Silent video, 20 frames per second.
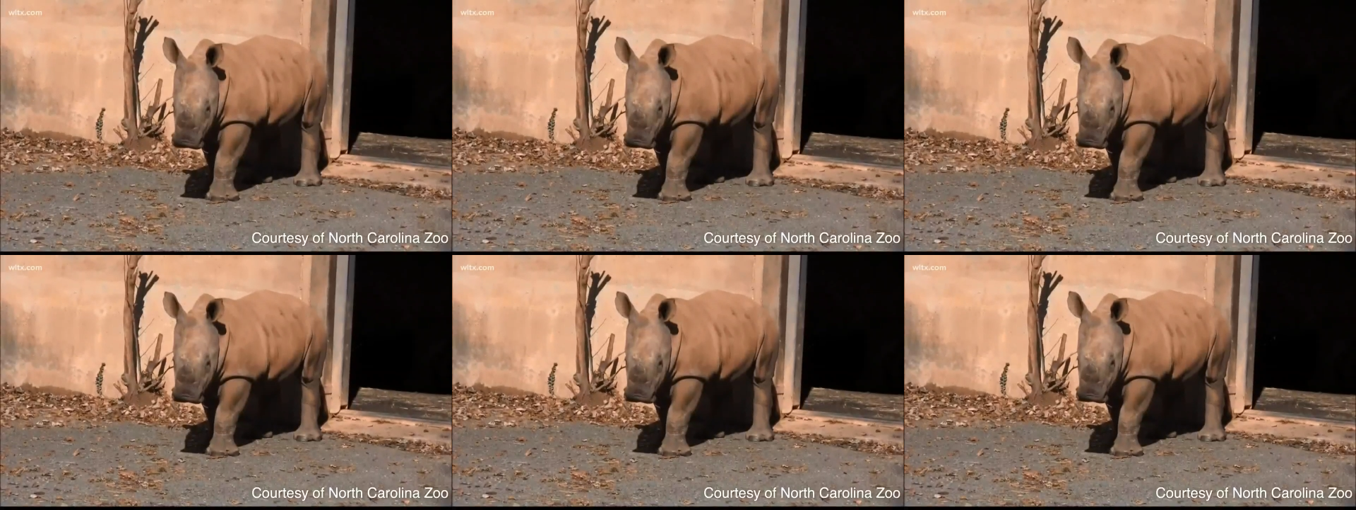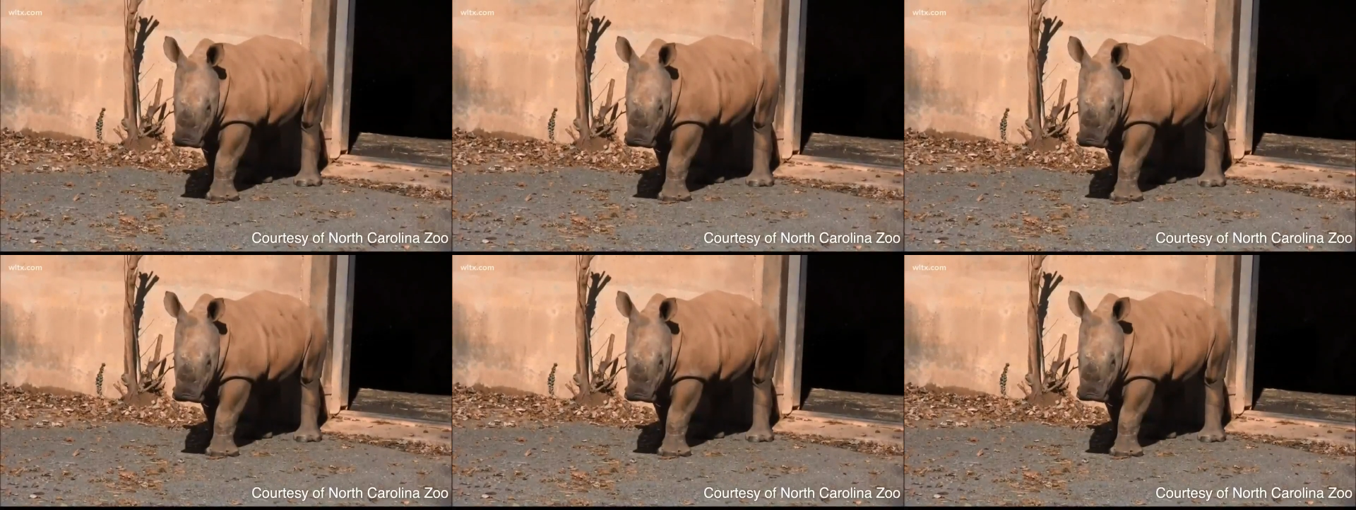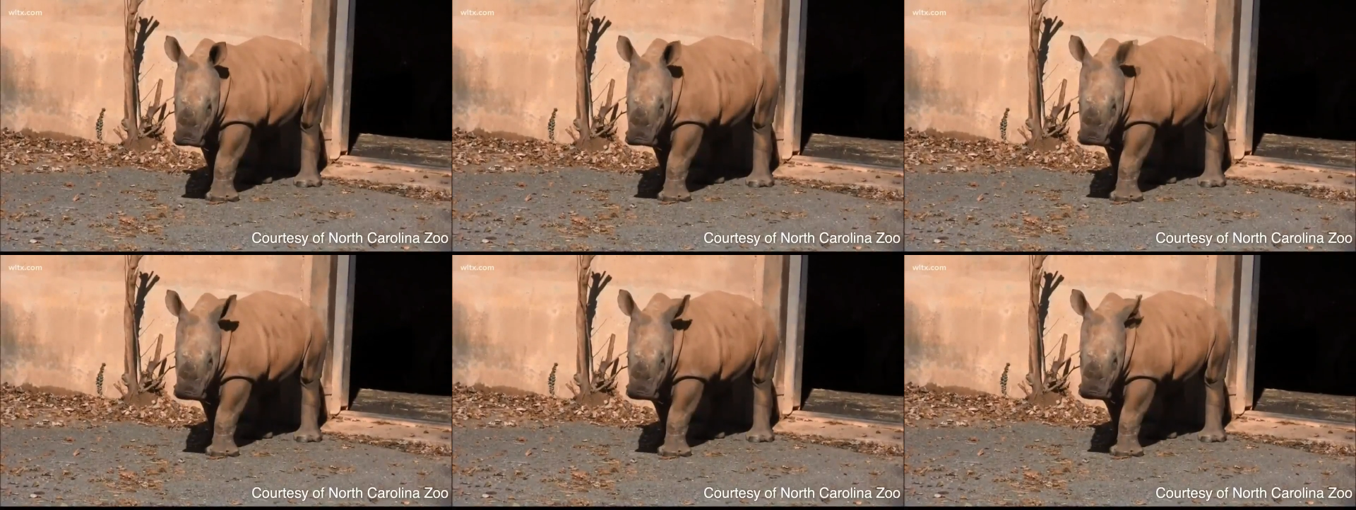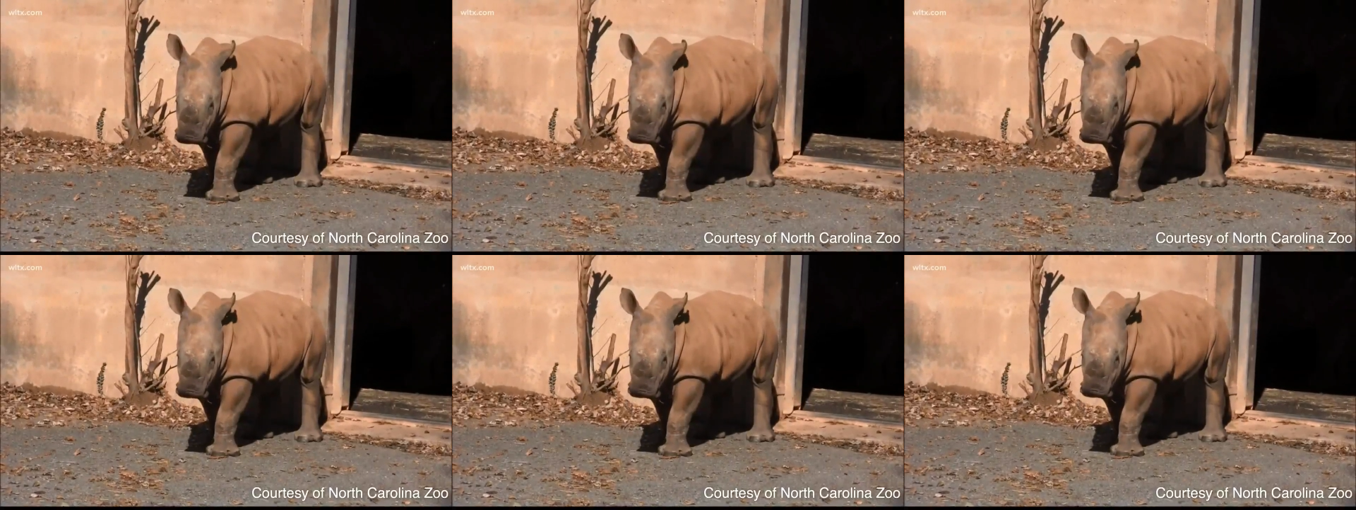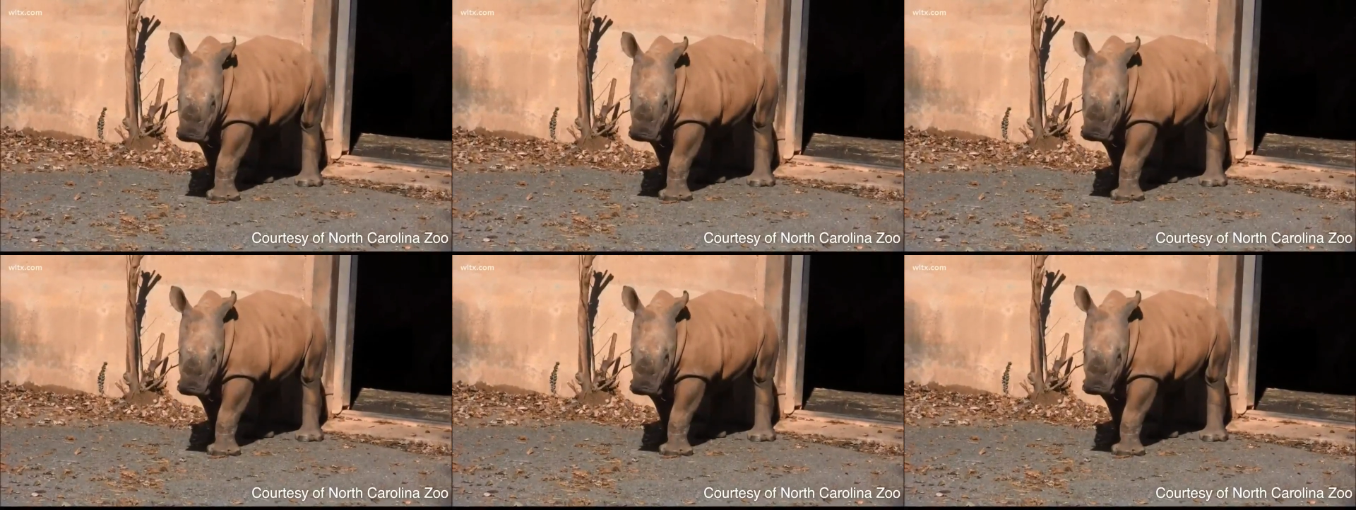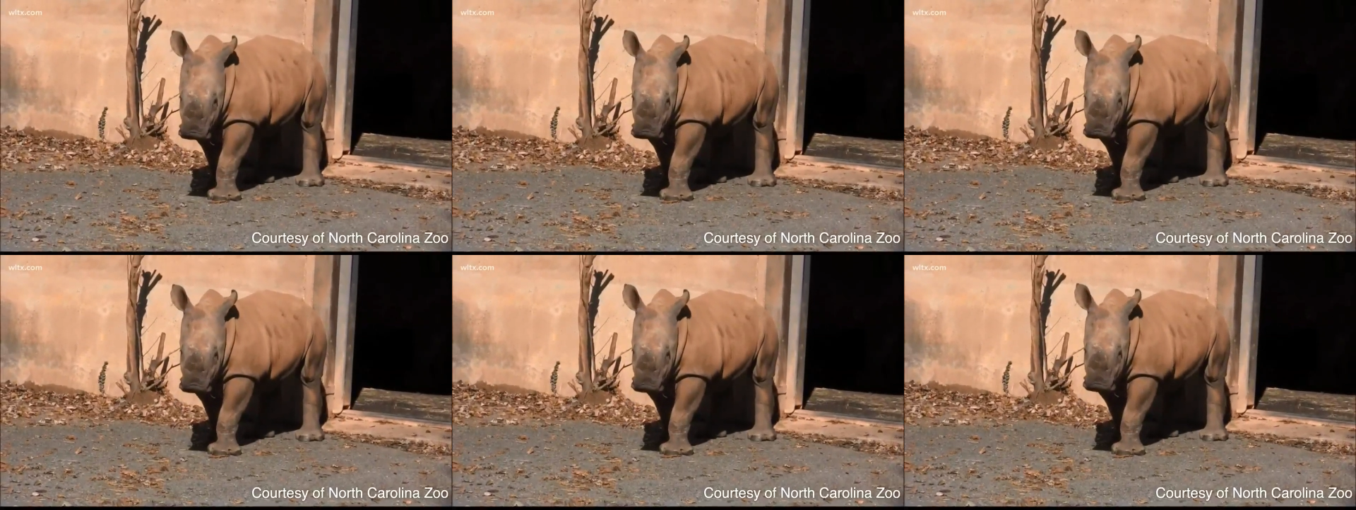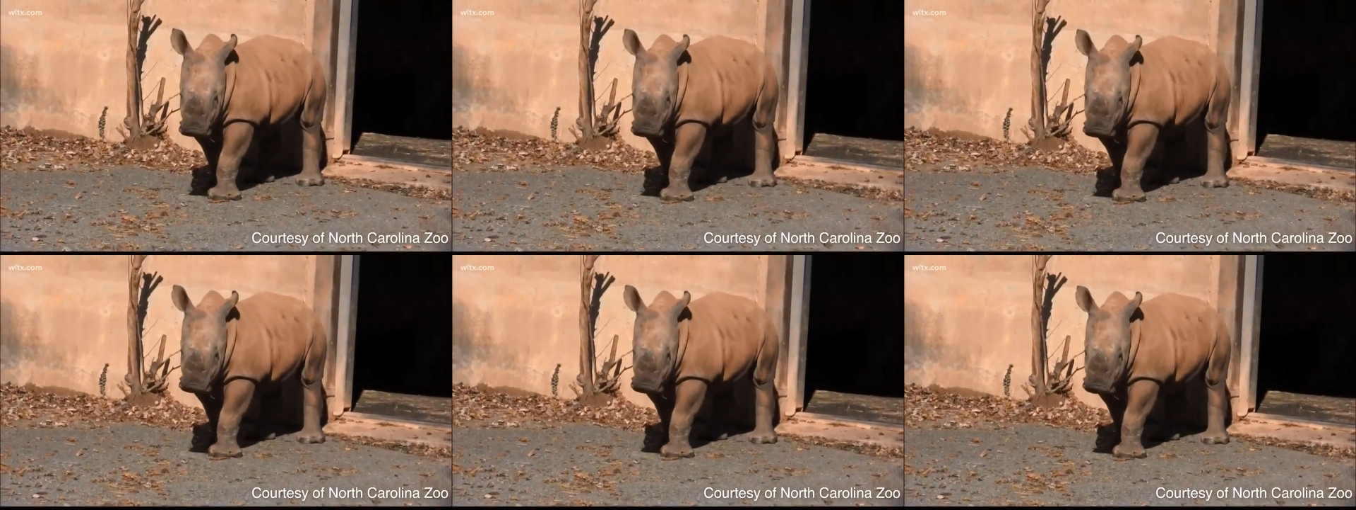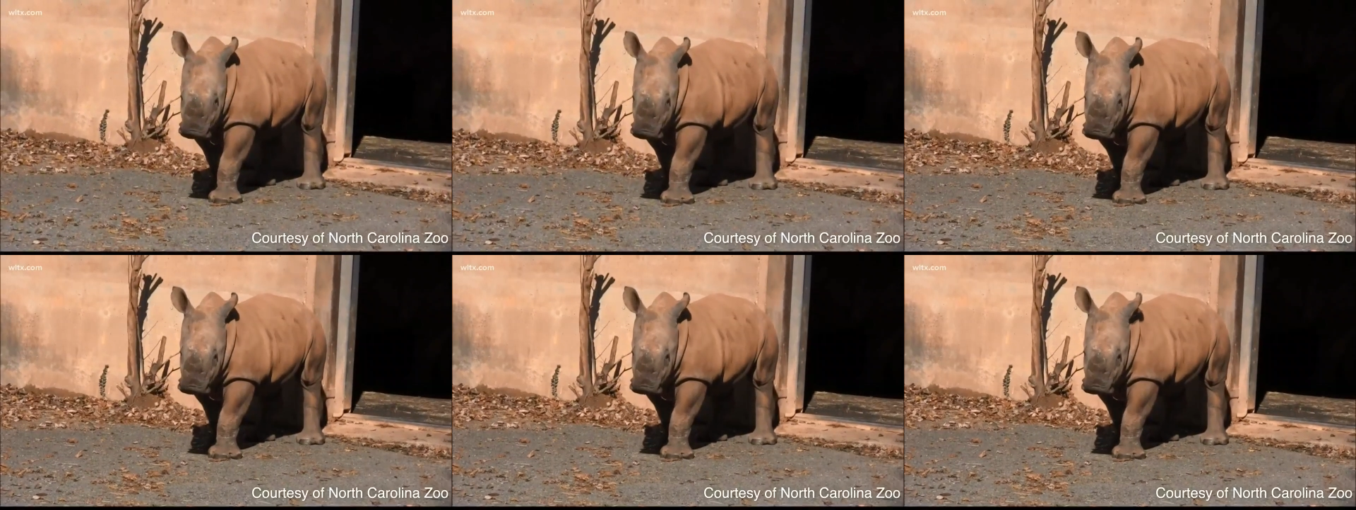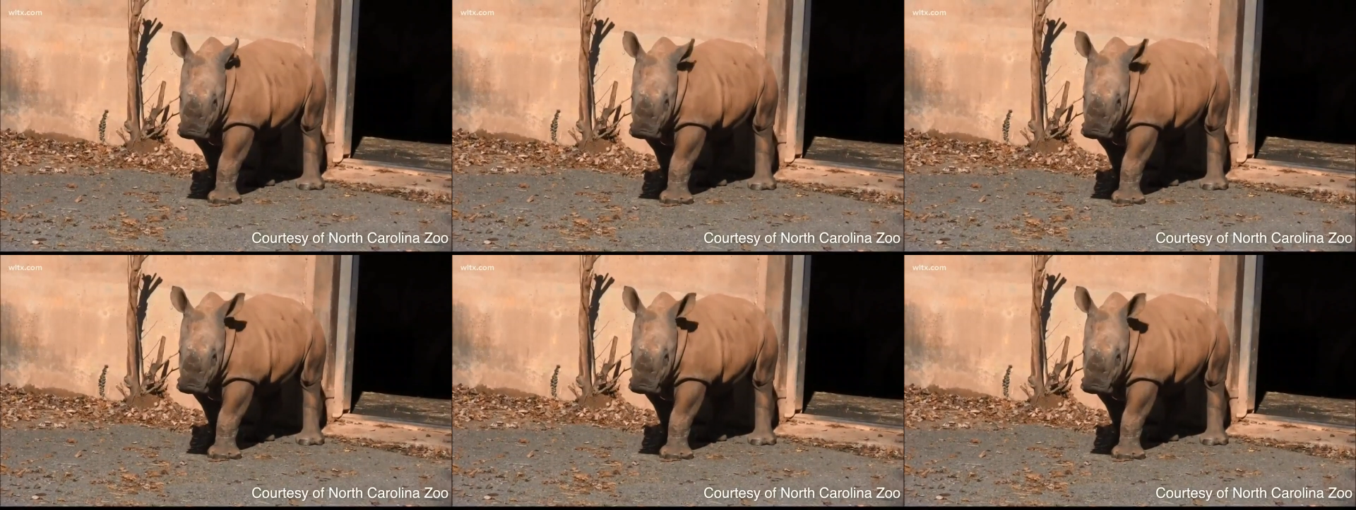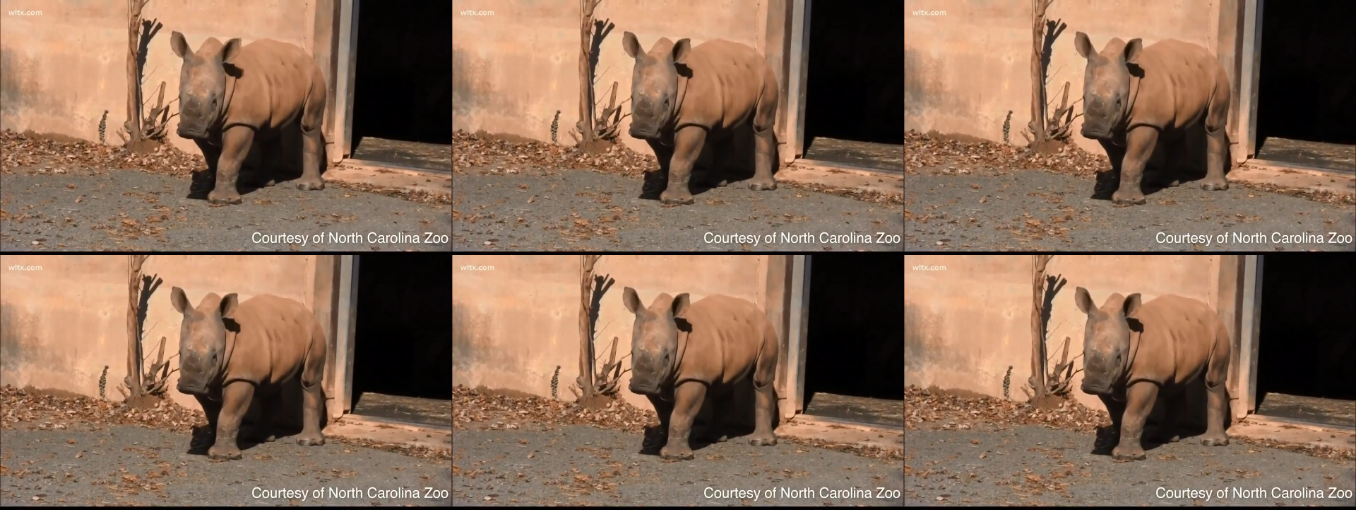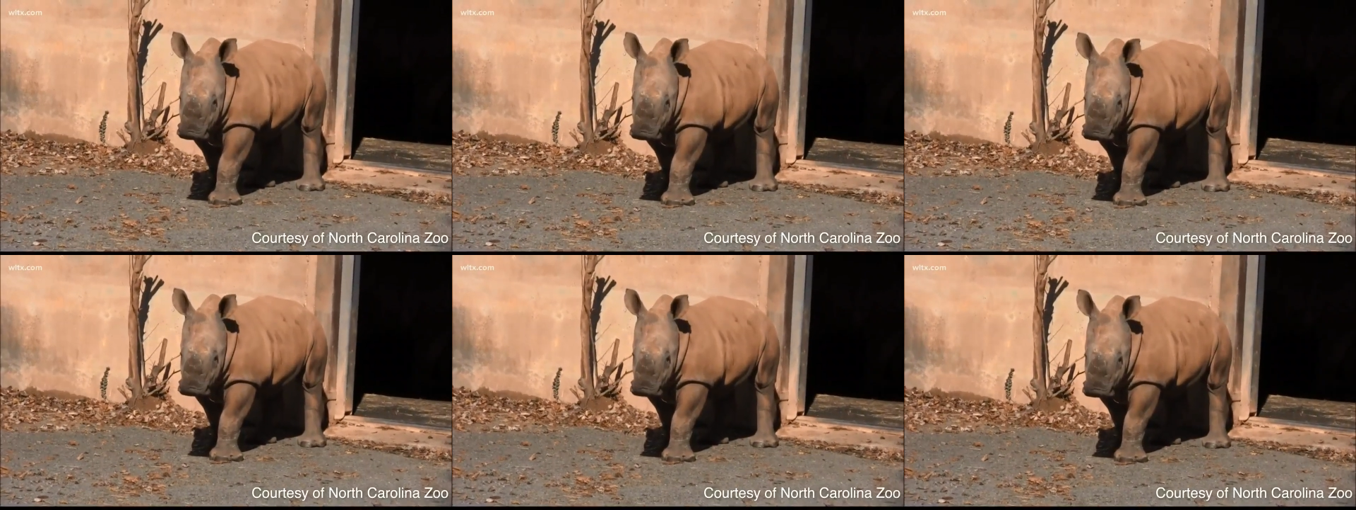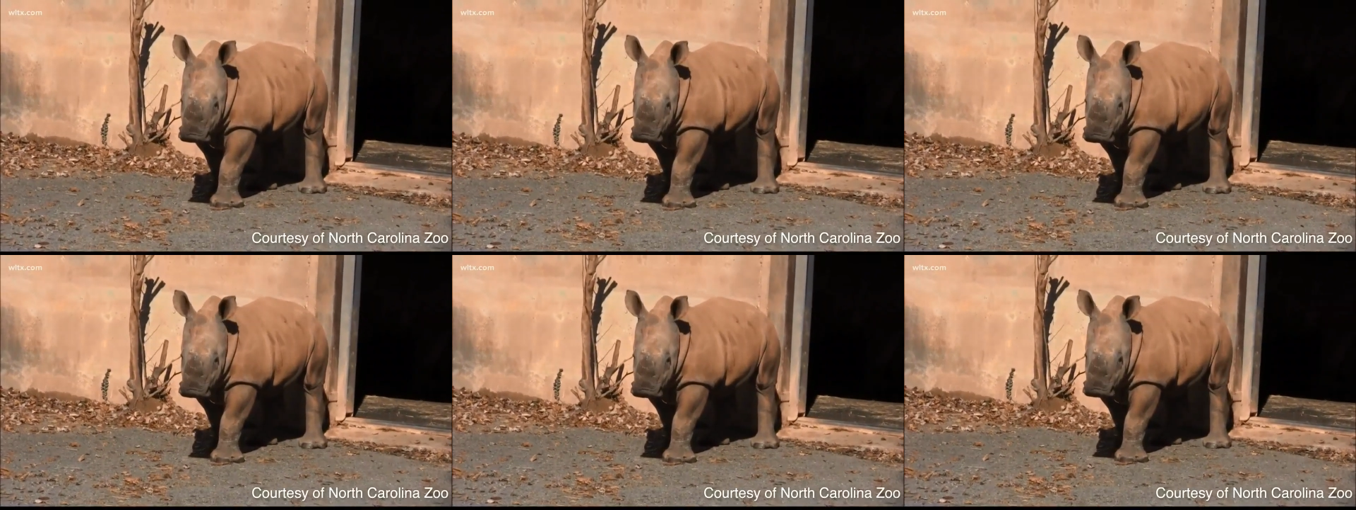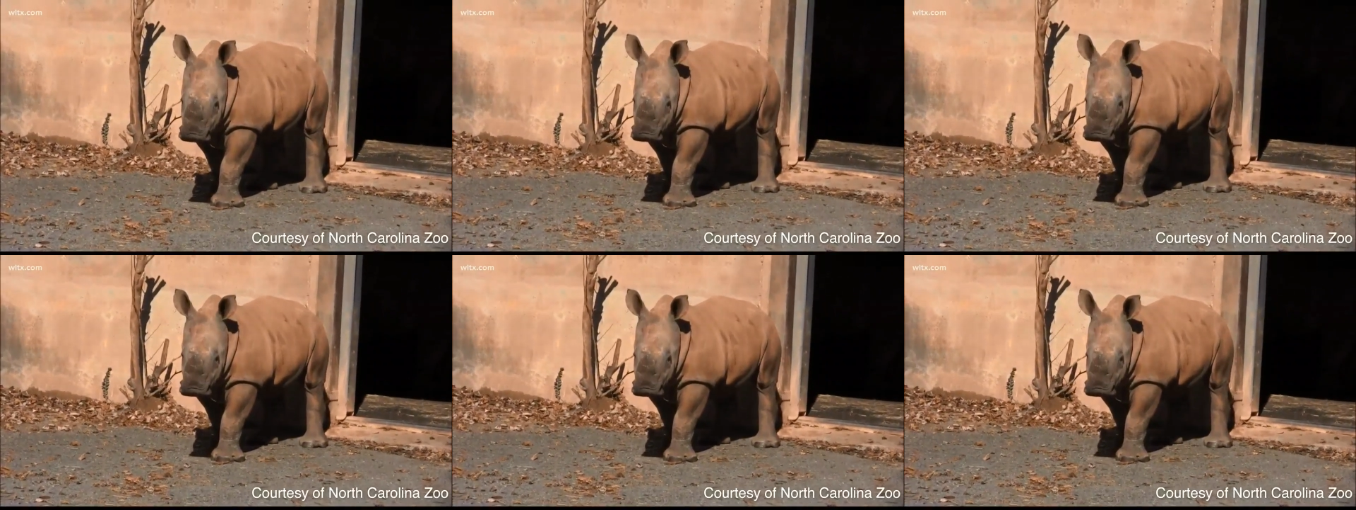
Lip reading: Nobody's mouth can be seen.